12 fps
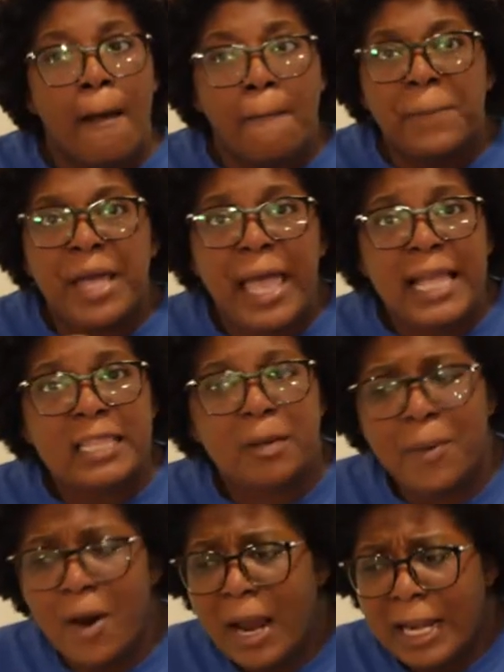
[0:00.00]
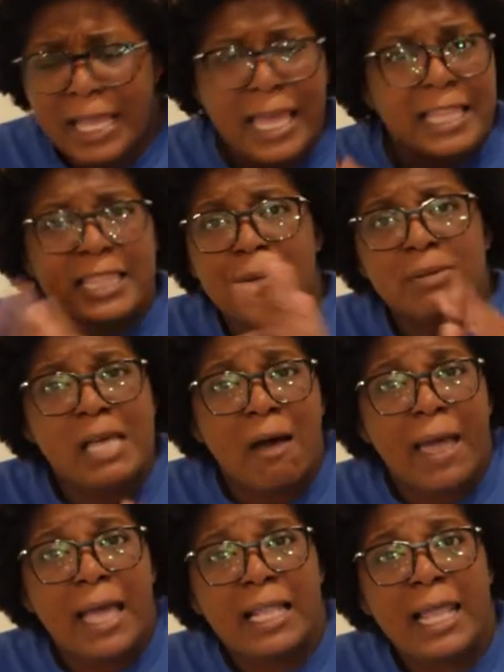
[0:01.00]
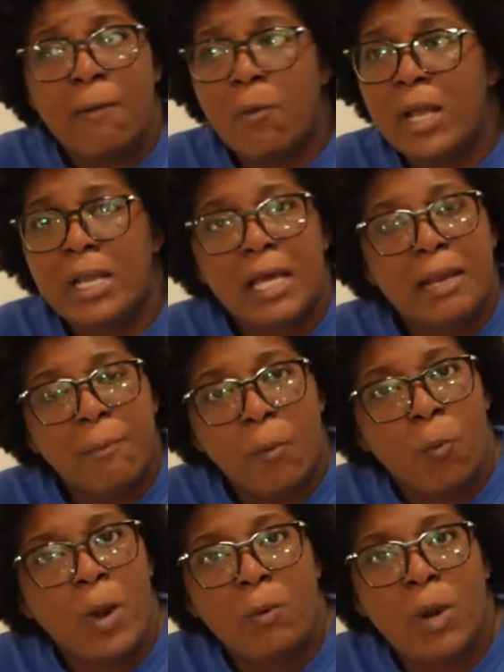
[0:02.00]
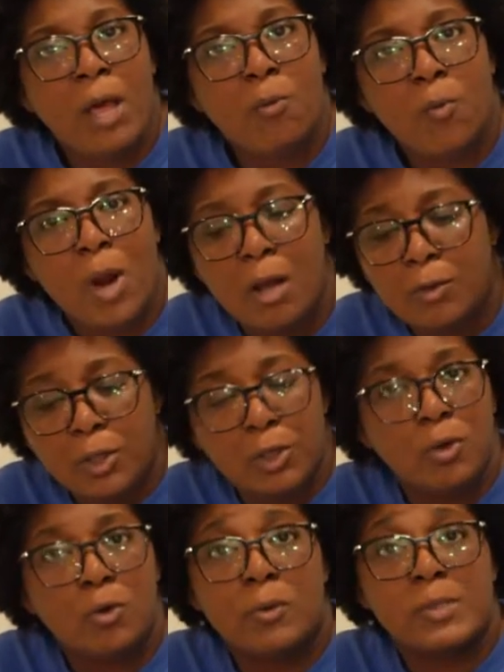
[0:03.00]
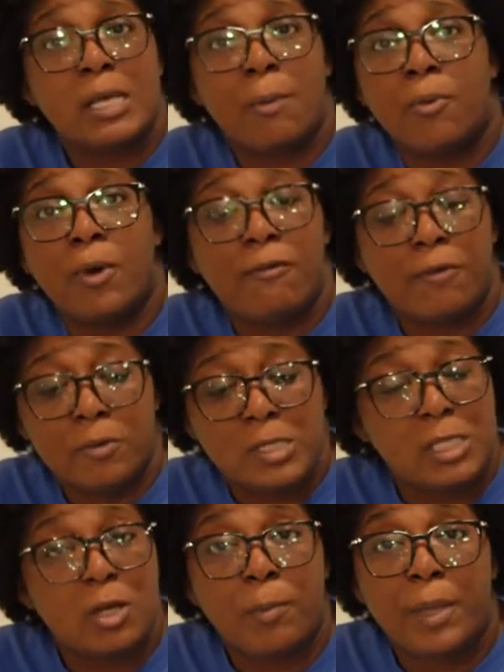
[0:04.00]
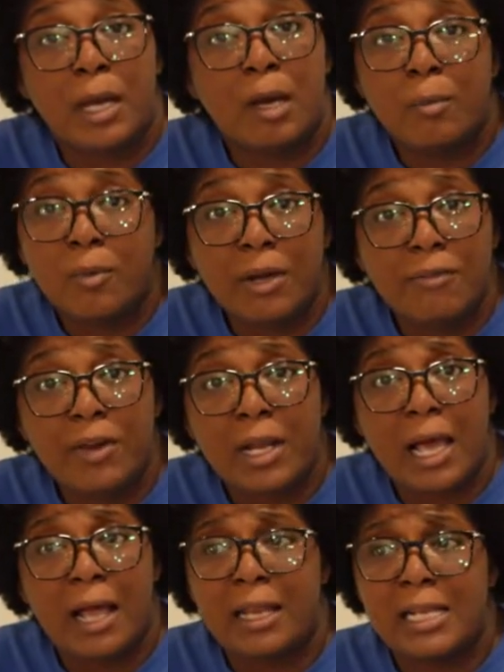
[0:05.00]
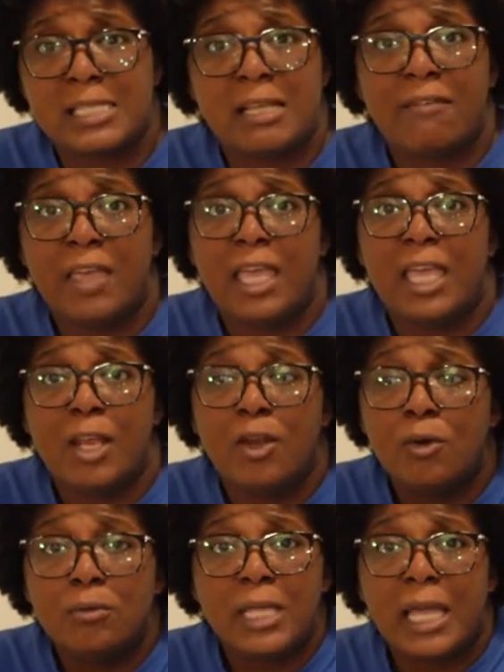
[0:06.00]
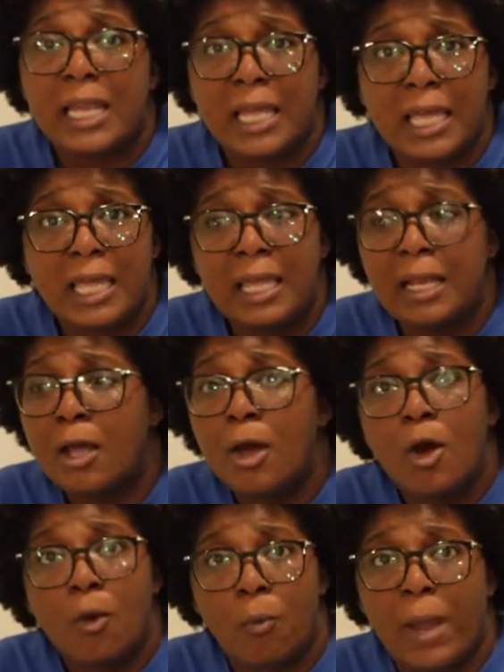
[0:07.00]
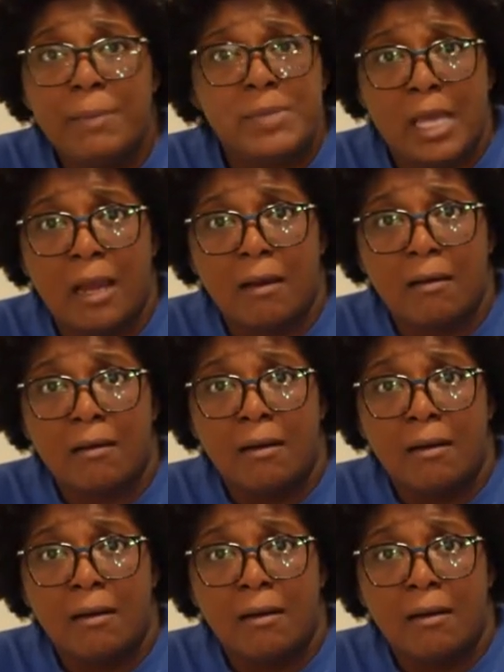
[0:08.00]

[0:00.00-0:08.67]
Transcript: but after the party they was all acting like wasn't nothing, wasn't wrong the dude who was her boyfriend was still being her boyfriend and all of that stuff and he knew that Dean raped her